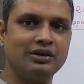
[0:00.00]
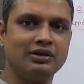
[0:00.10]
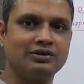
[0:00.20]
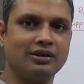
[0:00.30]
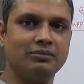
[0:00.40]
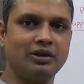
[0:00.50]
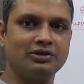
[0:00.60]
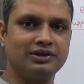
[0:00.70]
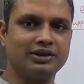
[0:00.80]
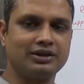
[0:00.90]
some
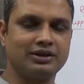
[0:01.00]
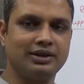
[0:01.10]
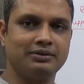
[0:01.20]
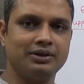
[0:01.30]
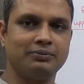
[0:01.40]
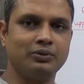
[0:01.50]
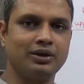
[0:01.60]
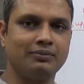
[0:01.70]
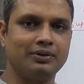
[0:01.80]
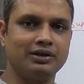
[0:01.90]
logic, they put
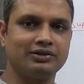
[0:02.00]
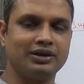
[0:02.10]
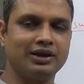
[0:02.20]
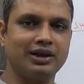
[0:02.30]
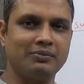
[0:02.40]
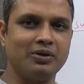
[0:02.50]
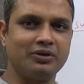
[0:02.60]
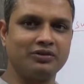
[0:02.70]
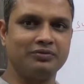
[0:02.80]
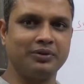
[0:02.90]
up a certain amount
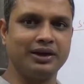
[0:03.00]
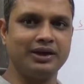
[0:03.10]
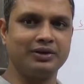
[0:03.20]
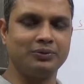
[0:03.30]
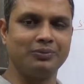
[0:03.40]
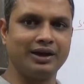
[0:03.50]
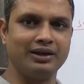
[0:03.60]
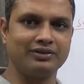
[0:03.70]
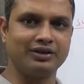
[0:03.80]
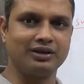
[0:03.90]
of money to buy
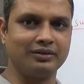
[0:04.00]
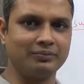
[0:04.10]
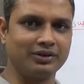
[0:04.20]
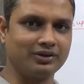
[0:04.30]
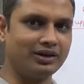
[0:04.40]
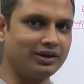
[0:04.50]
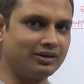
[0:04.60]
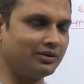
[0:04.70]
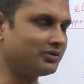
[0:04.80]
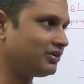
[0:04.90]
a certain percentage
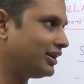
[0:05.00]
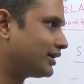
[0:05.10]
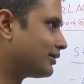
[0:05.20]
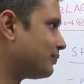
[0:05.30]
of stake.